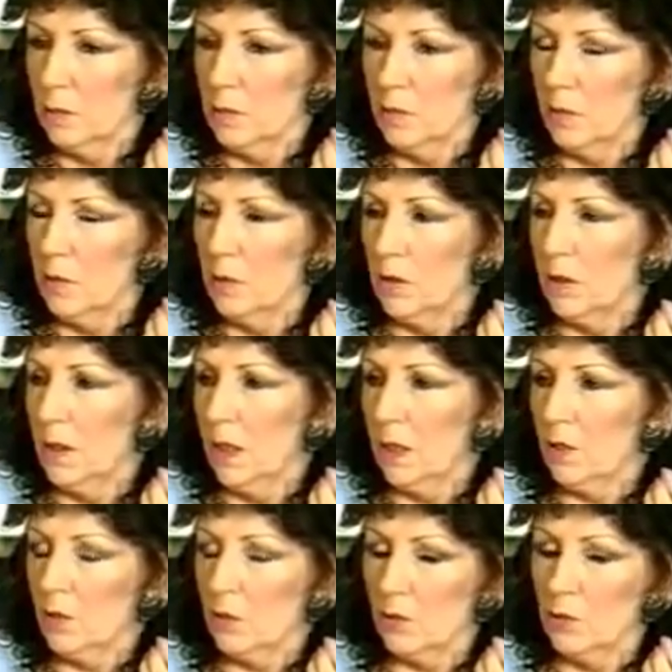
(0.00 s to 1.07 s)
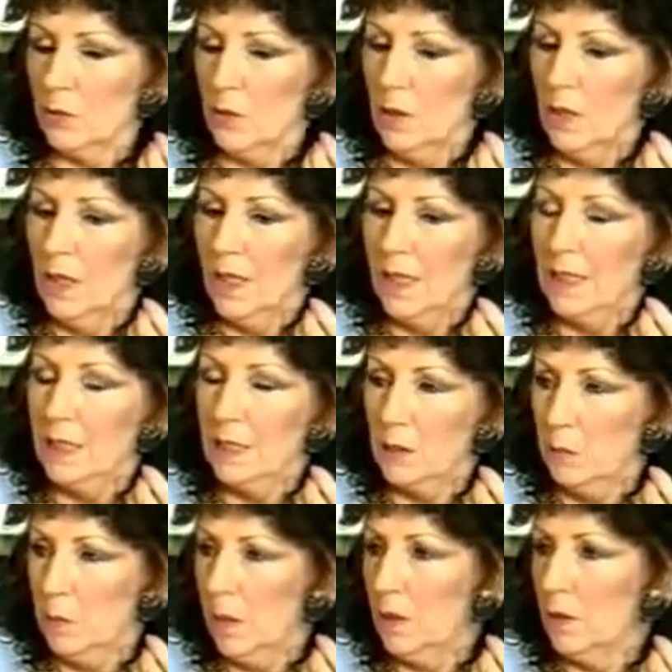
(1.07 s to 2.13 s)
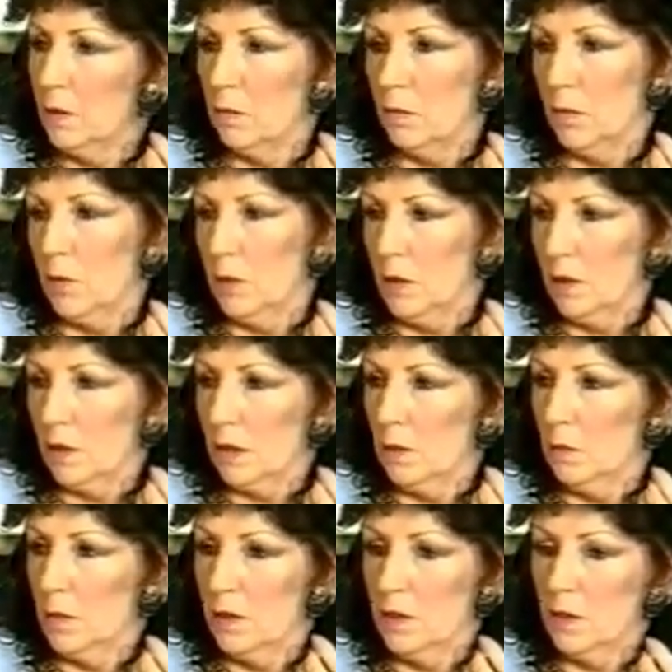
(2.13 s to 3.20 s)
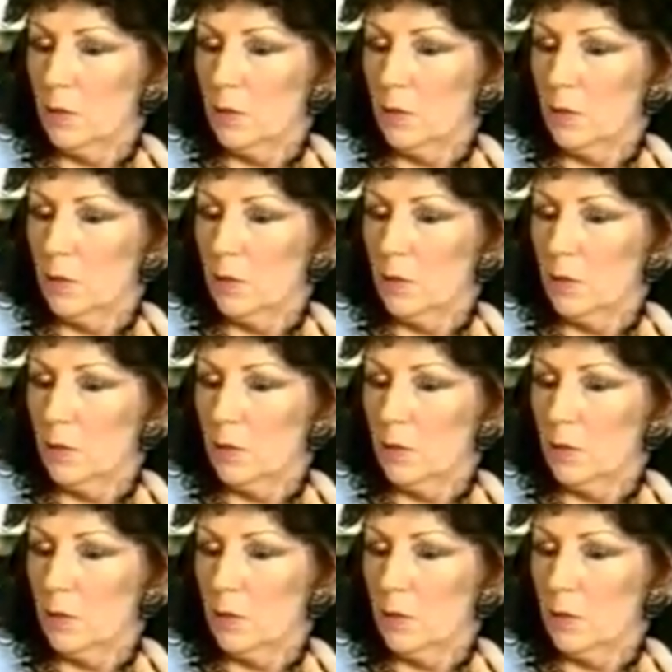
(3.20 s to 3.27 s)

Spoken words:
before the actual independent voice came in.